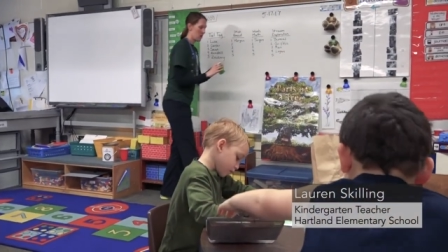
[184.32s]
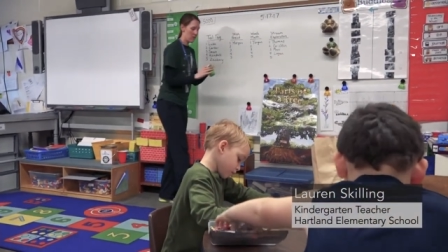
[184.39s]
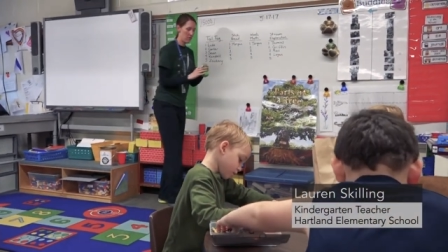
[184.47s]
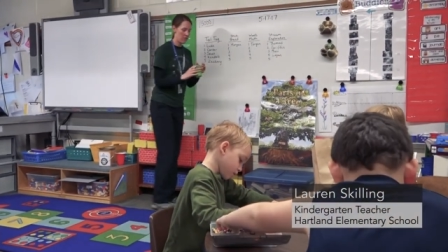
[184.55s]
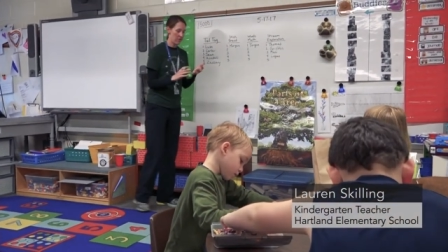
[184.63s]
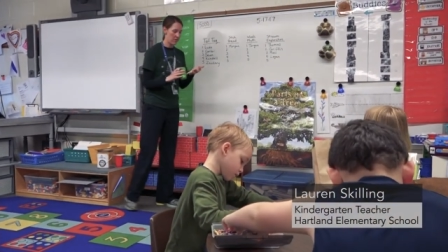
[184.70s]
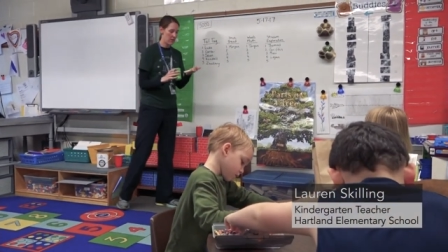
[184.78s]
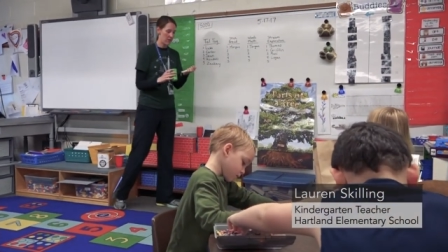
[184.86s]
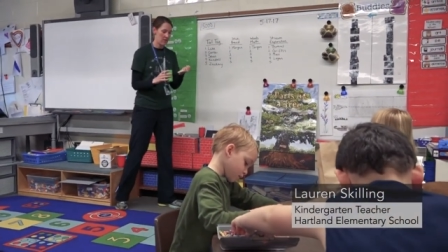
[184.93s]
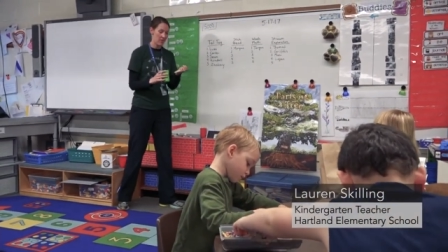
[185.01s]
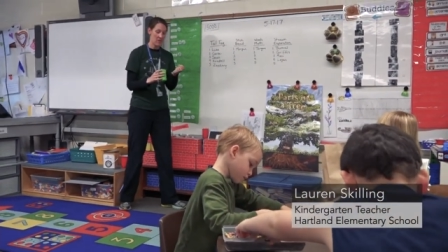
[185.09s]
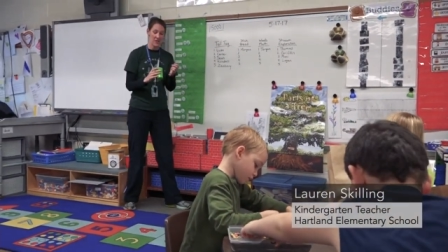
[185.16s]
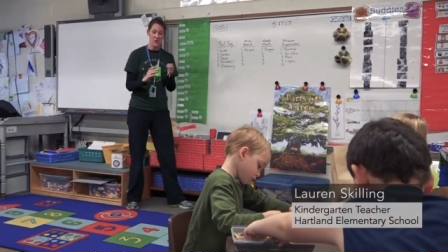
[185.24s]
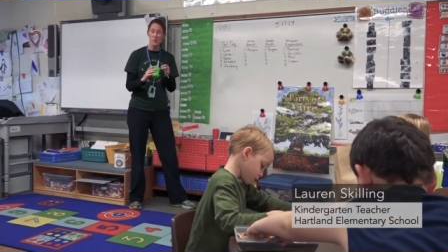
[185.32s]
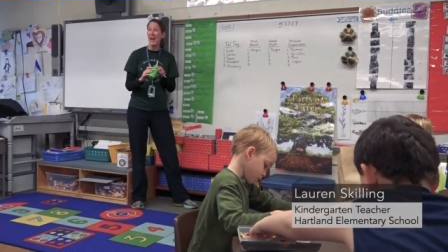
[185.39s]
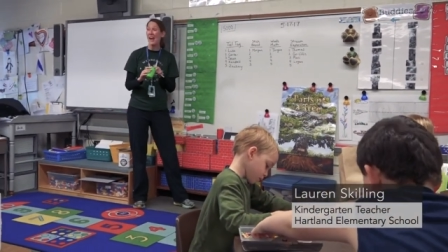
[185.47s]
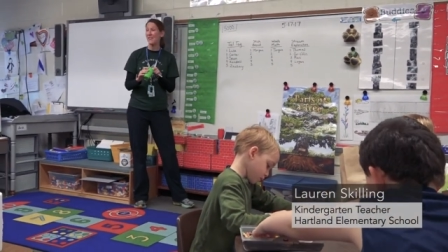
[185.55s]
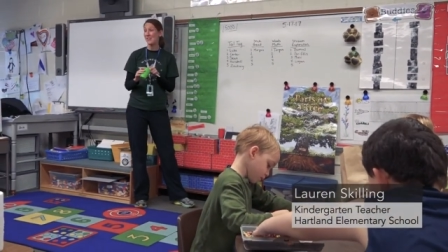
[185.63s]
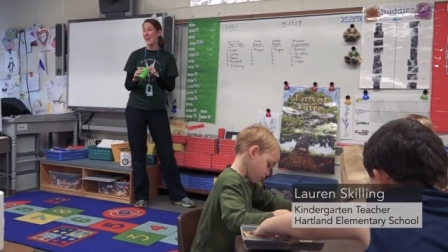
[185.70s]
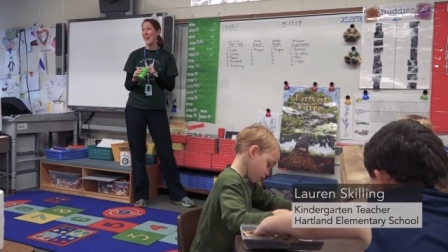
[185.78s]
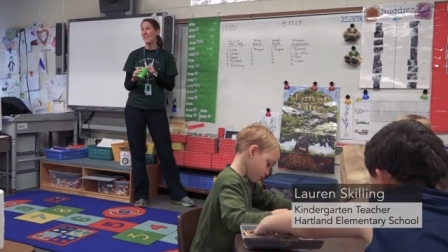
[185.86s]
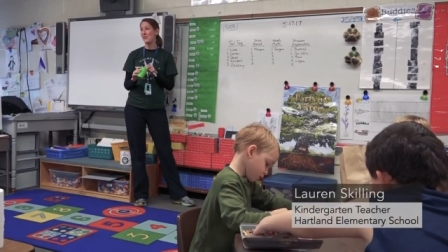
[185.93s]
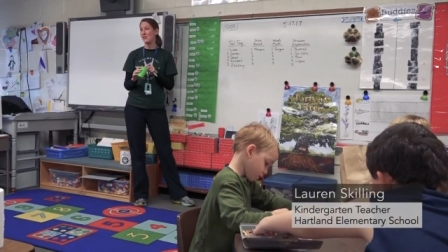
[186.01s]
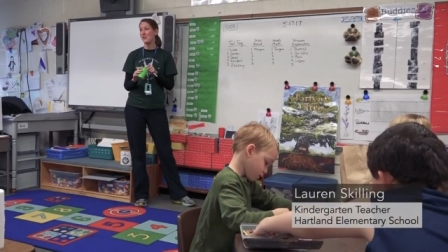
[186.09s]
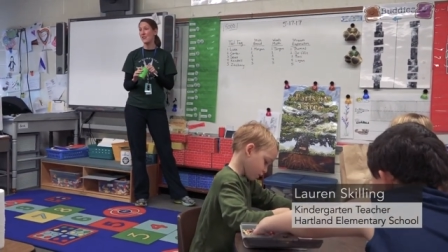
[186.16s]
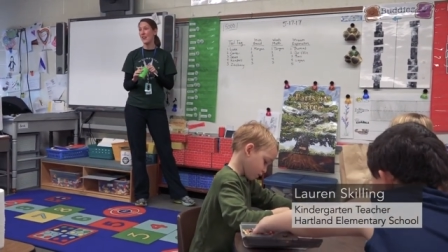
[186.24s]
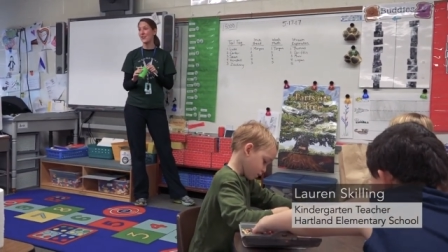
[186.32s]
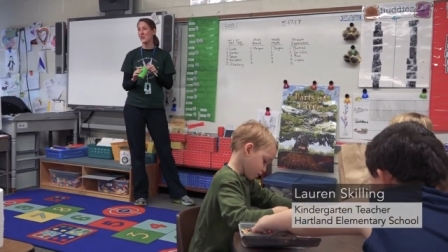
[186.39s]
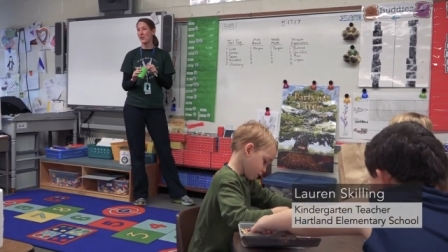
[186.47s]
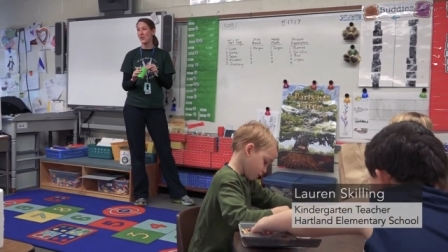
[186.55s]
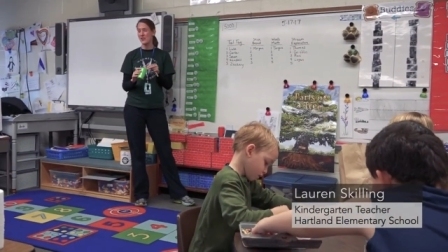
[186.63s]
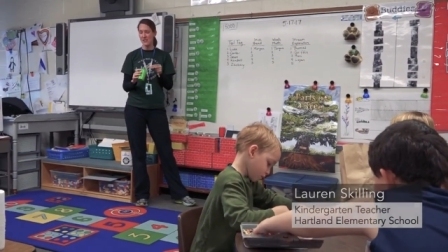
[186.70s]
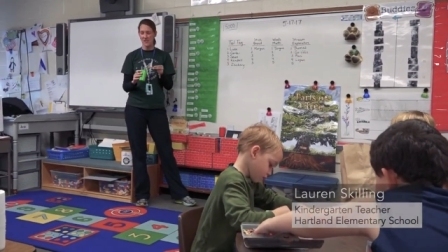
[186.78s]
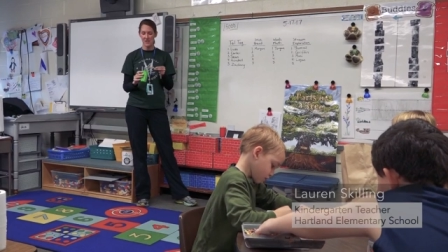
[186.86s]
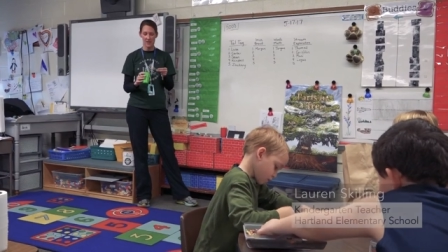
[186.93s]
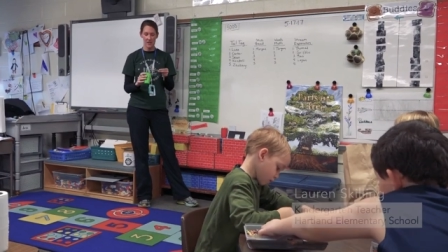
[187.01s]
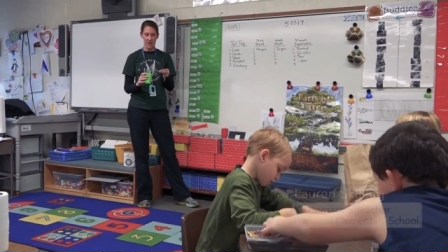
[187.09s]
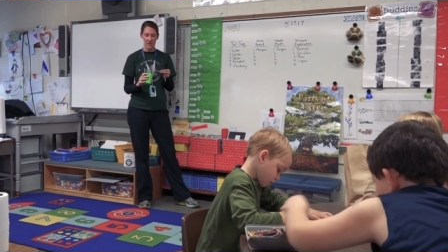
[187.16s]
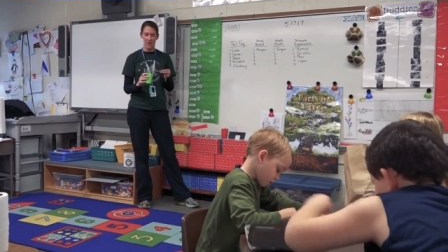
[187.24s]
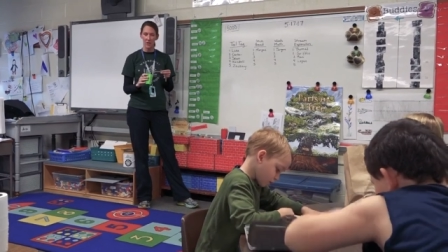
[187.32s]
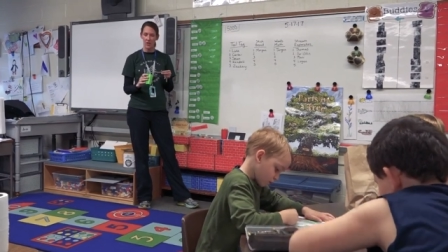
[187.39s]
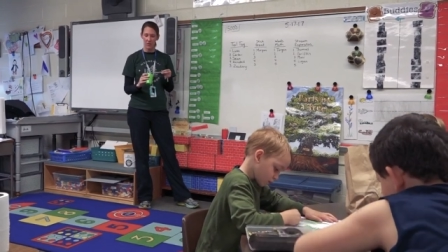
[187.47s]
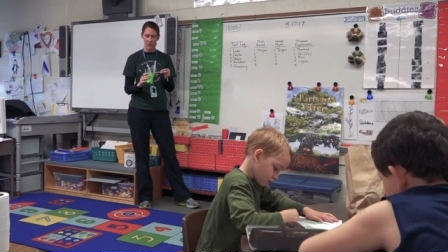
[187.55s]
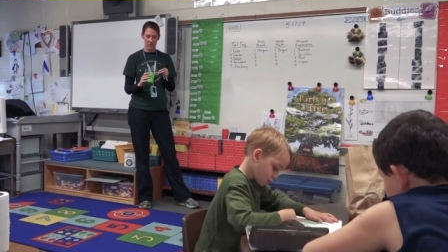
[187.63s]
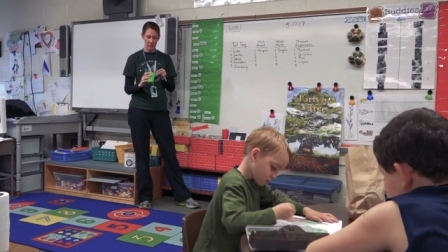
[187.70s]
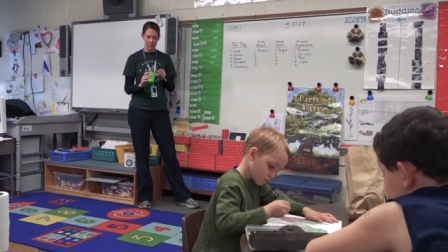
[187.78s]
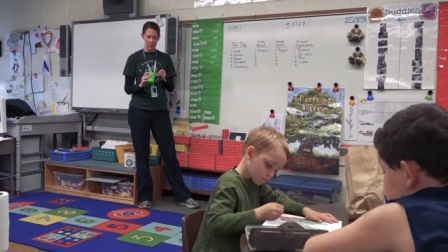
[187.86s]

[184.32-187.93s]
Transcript: is part of this bigger nature-based early childhood movement. You